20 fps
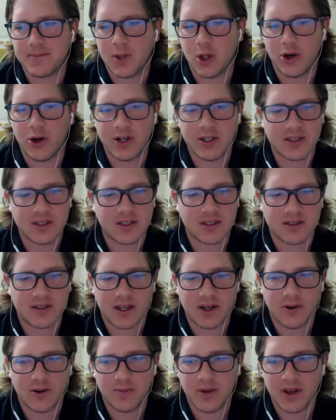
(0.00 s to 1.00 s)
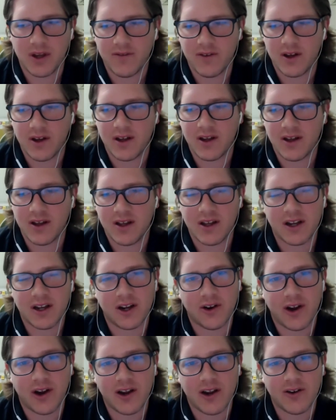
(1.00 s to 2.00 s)
Lawrence, I hope you have a
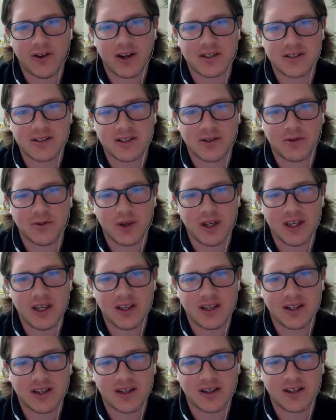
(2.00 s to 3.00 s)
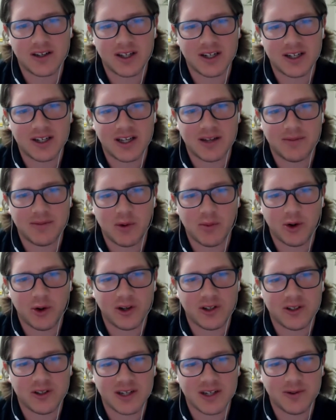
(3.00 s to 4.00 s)
great rest of the week and a good
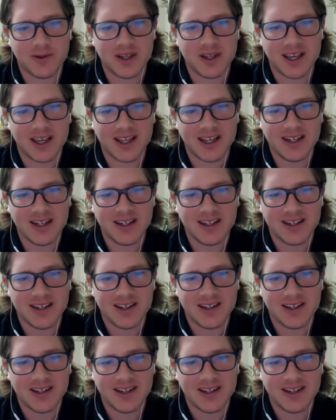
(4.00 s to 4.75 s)
Memorial Day weekend.